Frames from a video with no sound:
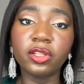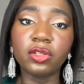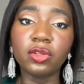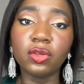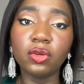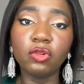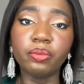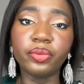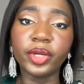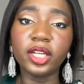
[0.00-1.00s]
the New
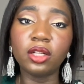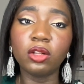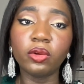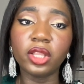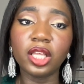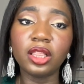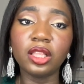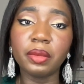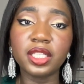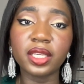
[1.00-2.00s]
Breed Clothing
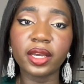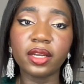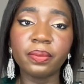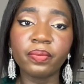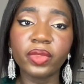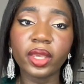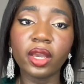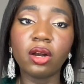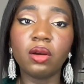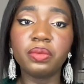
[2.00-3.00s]
Limited, a
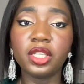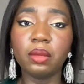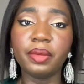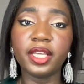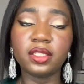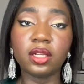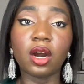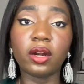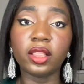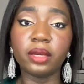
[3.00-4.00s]
company based in
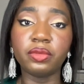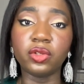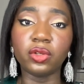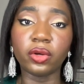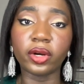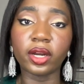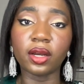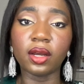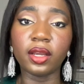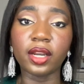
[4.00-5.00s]
Harlem, New York,
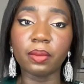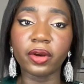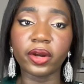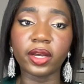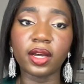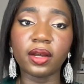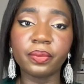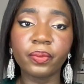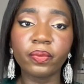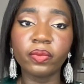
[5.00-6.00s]
in America.
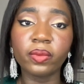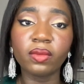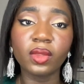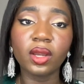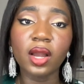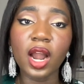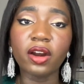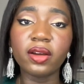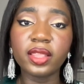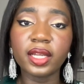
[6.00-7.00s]

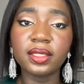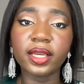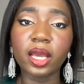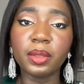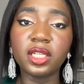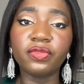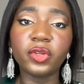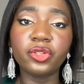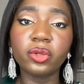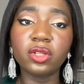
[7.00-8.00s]
Around that time,
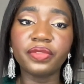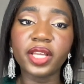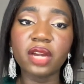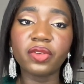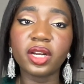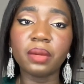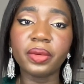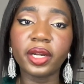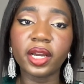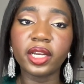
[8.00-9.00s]
individuals of the African
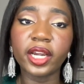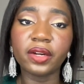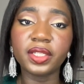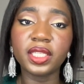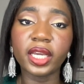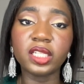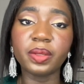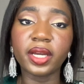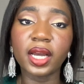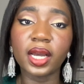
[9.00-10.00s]
American heritage
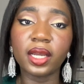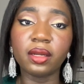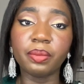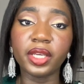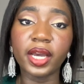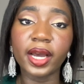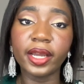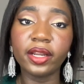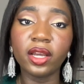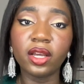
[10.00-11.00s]
began